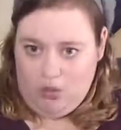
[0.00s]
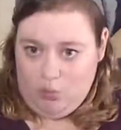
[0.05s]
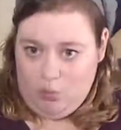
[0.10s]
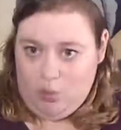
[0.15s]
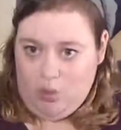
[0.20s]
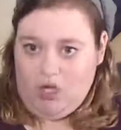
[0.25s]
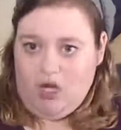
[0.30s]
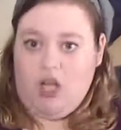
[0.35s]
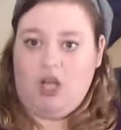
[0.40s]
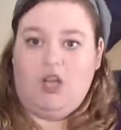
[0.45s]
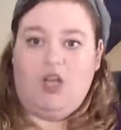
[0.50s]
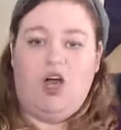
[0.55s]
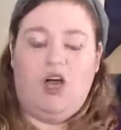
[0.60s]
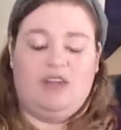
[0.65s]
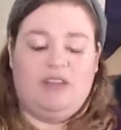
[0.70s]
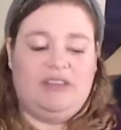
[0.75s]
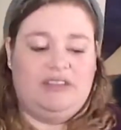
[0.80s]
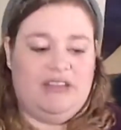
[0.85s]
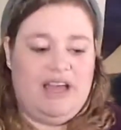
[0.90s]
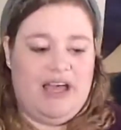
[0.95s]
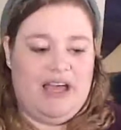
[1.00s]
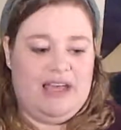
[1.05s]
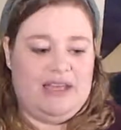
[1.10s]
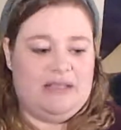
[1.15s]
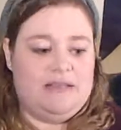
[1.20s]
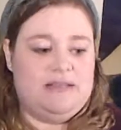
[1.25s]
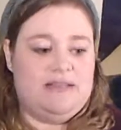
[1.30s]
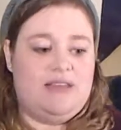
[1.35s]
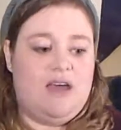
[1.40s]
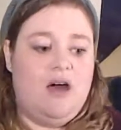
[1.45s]
were along the
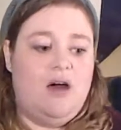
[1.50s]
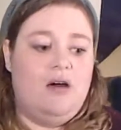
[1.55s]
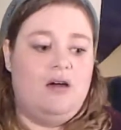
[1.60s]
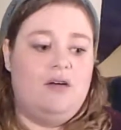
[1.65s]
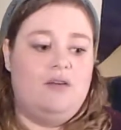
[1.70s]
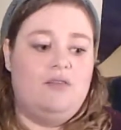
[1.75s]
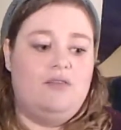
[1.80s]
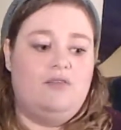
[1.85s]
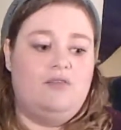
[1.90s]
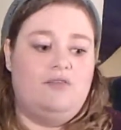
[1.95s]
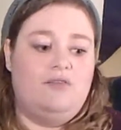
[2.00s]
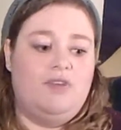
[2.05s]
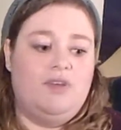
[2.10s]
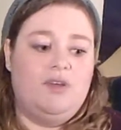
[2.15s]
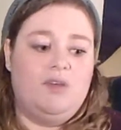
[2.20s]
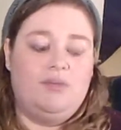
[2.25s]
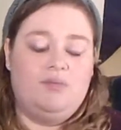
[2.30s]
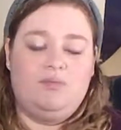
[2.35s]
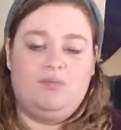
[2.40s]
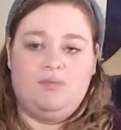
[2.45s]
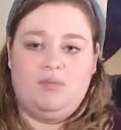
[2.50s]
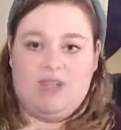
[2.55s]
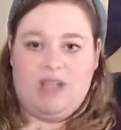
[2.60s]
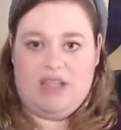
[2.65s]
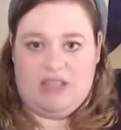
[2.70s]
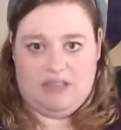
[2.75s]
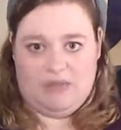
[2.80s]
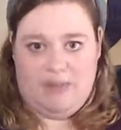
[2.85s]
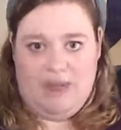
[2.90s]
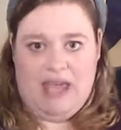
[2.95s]
lines of
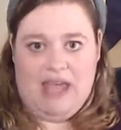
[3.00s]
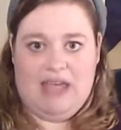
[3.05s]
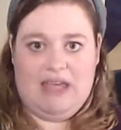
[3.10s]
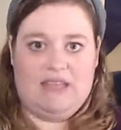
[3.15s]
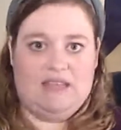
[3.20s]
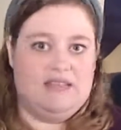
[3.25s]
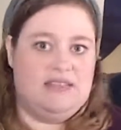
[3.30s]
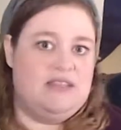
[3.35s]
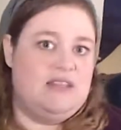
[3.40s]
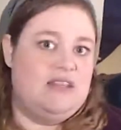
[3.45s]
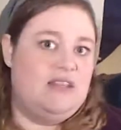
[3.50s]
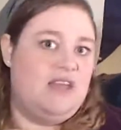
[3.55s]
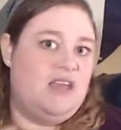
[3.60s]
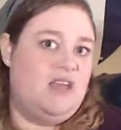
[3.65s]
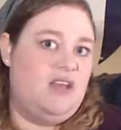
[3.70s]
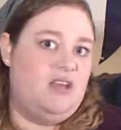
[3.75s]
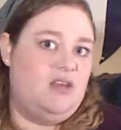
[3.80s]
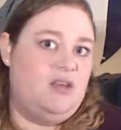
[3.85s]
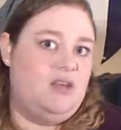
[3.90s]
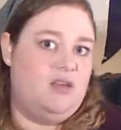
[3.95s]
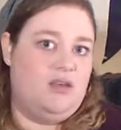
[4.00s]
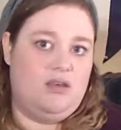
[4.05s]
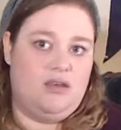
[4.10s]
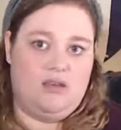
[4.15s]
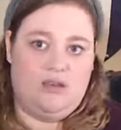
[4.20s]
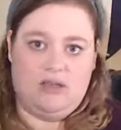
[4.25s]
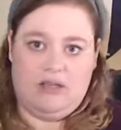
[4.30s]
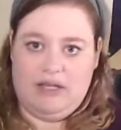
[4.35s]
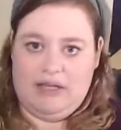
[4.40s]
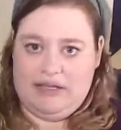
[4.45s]
it depends, and then
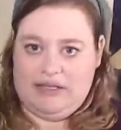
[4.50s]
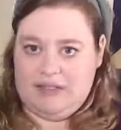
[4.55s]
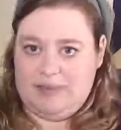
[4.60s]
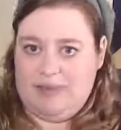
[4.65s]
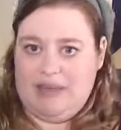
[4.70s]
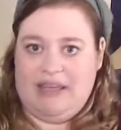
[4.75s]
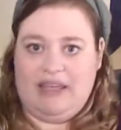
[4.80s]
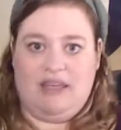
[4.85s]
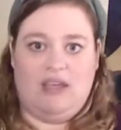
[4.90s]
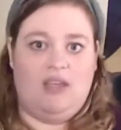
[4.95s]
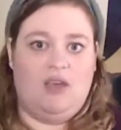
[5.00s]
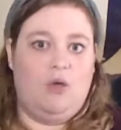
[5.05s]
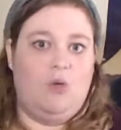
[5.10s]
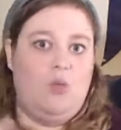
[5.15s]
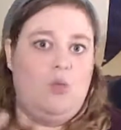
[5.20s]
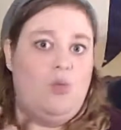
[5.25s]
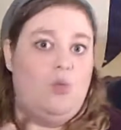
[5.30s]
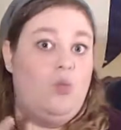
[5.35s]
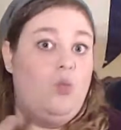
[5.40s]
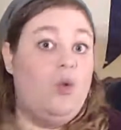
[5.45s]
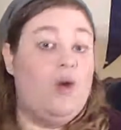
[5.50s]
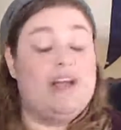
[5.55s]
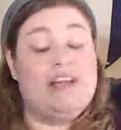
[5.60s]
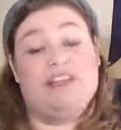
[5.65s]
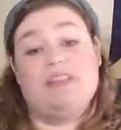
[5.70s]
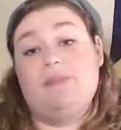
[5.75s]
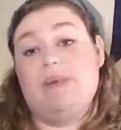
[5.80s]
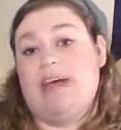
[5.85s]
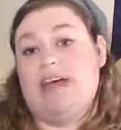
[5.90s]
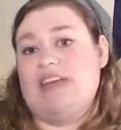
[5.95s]
explaining what
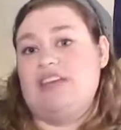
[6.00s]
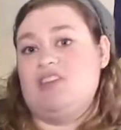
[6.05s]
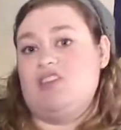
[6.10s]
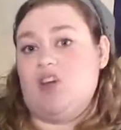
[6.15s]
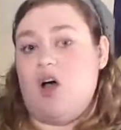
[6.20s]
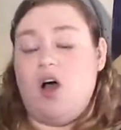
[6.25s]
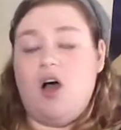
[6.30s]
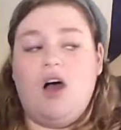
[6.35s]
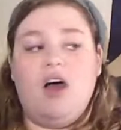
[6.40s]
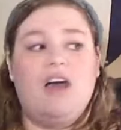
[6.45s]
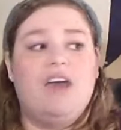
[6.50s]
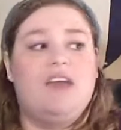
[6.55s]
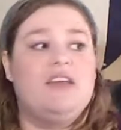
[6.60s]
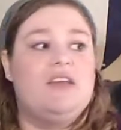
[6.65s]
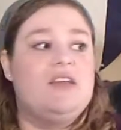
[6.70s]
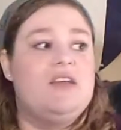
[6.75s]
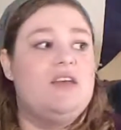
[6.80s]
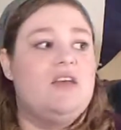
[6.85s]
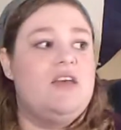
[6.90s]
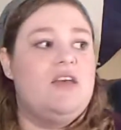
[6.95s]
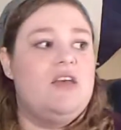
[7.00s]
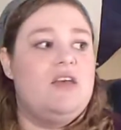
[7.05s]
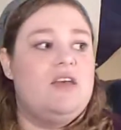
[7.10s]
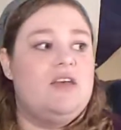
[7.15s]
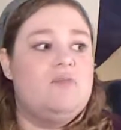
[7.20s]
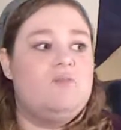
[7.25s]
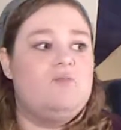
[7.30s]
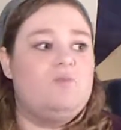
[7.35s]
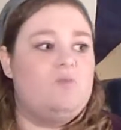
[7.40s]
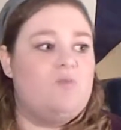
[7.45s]
it depends on.
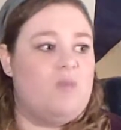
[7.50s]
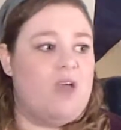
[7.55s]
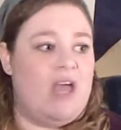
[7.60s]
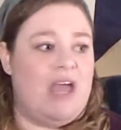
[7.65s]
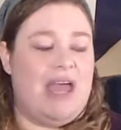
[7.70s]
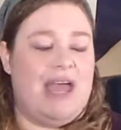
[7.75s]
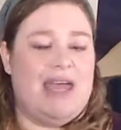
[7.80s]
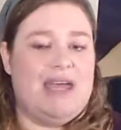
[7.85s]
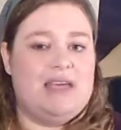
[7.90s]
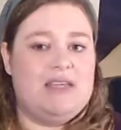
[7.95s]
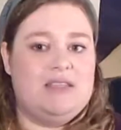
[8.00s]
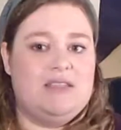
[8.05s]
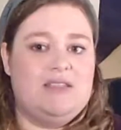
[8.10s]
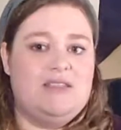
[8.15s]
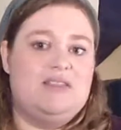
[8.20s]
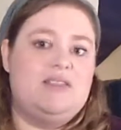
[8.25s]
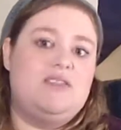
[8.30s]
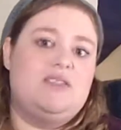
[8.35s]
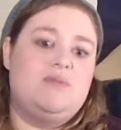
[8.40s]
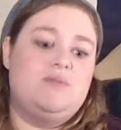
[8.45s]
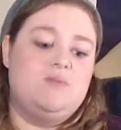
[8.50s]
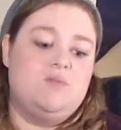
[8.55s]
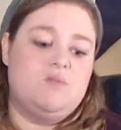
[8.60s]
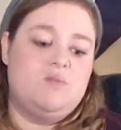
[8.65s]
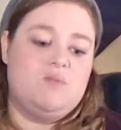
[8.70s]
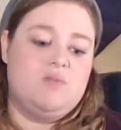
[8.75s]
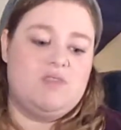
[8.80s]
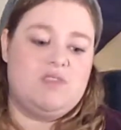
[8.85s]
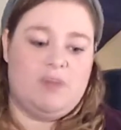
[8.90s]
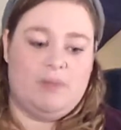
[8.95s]
And
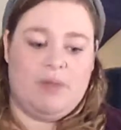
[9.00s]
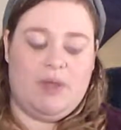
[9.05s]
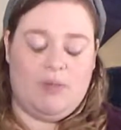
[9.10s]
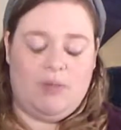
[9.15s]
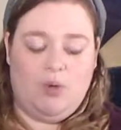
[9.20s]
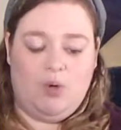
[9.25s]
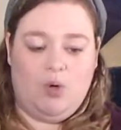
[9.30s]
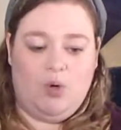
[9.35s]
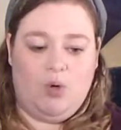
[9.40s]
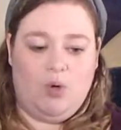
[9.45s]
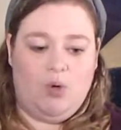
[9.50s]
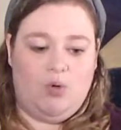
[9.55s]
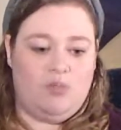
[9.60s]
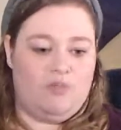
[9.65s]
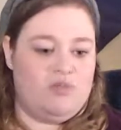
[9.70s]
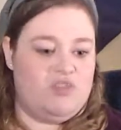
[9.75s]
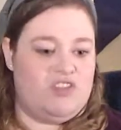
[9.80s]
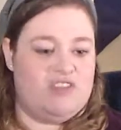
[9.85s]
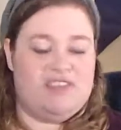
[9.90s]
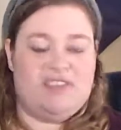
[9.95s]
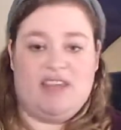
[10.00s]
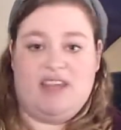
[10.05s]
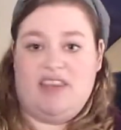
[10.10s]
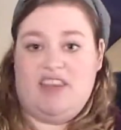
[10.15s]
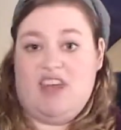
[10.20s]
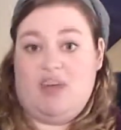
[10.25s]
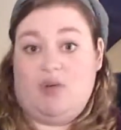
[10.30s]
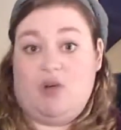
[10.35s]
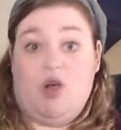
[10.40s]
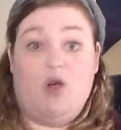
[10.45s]
some people just said
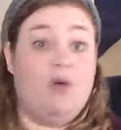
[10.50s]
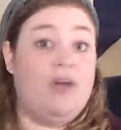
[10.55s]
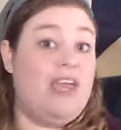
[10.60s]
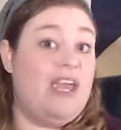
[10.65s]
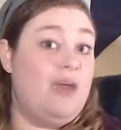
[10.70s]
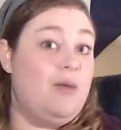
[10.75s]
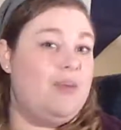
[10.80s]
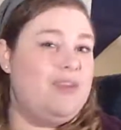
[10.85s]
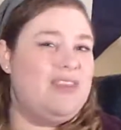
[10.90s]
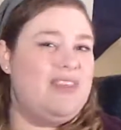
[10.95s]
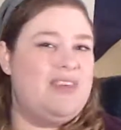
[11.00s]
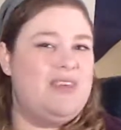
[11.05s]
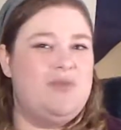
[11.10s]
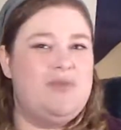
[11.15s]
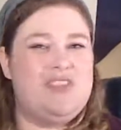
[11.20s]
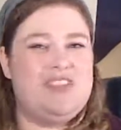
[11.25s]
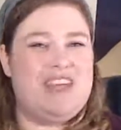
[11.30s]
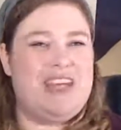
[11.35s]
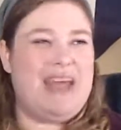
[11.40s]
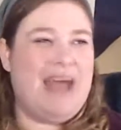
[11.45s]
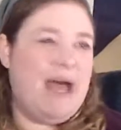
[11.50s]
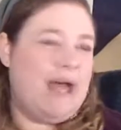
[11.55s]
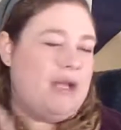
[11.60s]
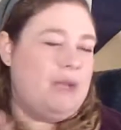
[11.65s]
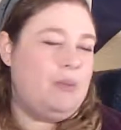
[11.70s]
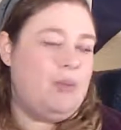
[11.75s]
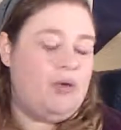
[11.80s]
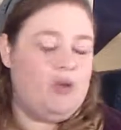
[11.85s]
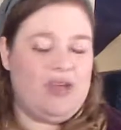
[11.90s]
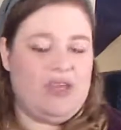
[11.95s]
they were okay with it, which I
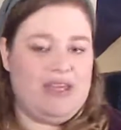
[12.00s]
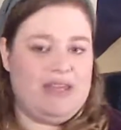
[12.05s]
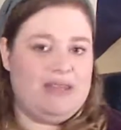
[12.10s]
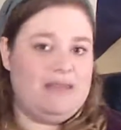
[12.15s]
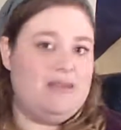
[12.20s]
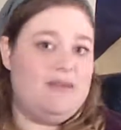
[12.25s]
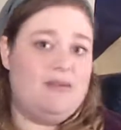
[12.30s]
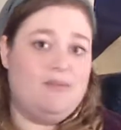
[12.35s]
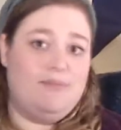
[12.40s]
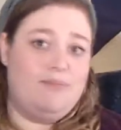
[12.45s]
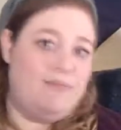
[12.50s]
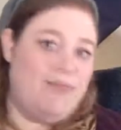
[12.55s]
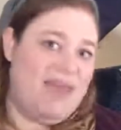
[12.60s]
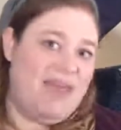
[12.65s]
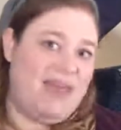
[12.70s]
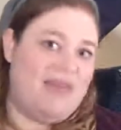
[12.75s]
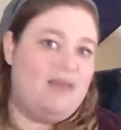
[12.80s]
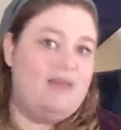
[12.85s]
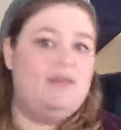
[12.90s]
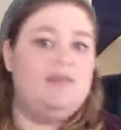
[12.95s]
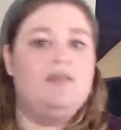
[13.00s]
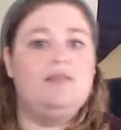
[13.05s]
kind of put in the meh